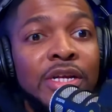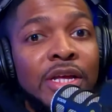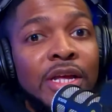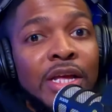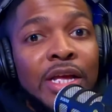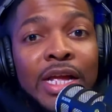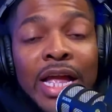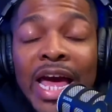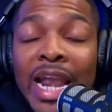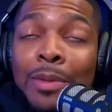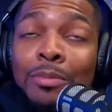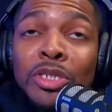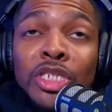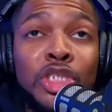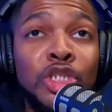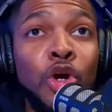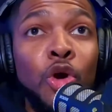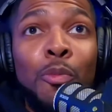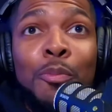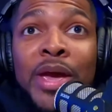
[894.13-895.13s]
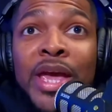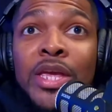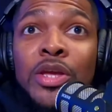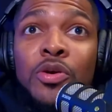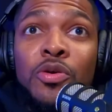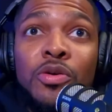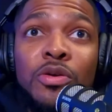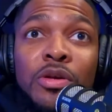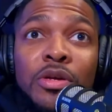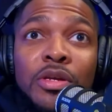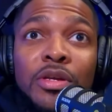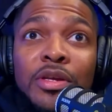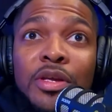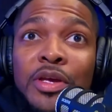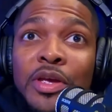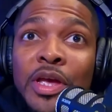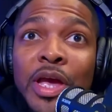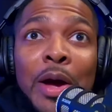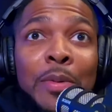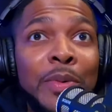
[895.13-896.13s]
God, I'm gonna just obey you.
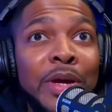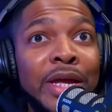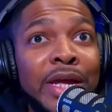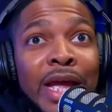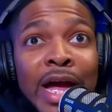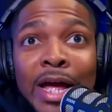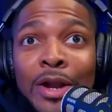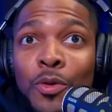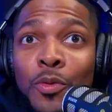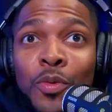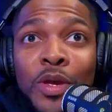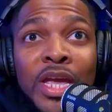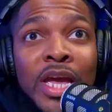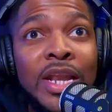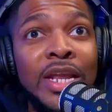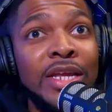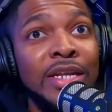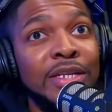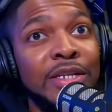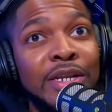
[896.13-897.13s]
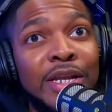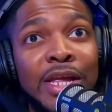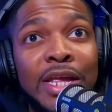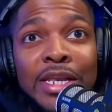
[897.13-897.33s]
I mean, I don't get it.